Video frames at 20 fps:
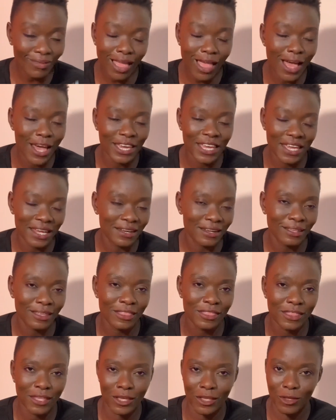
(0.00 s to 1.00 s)
Again,
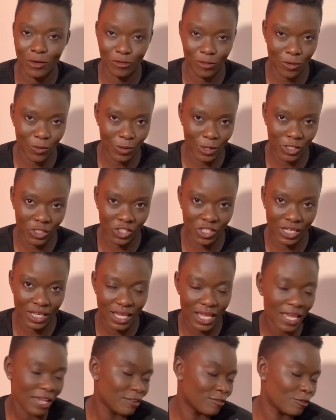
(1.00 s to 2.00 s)
thank you for watching
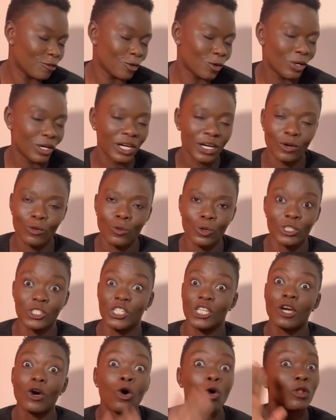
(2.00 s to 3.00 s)
and for
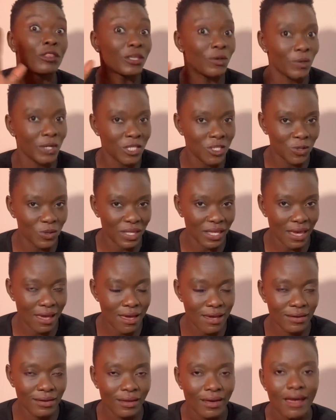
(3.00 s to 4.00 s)
watching all the way to the
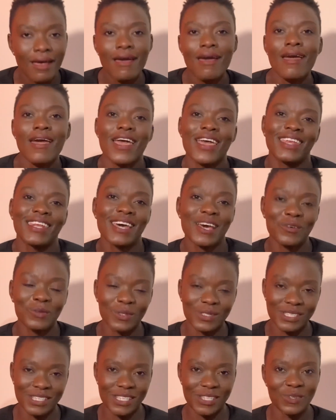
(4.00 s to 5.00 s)
end and I will
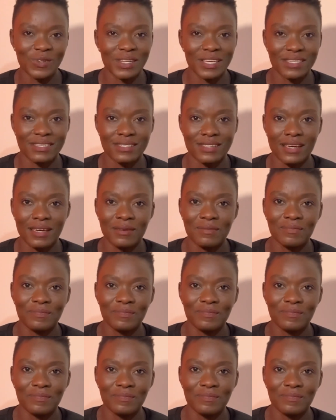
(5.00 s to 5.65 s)
see you next time.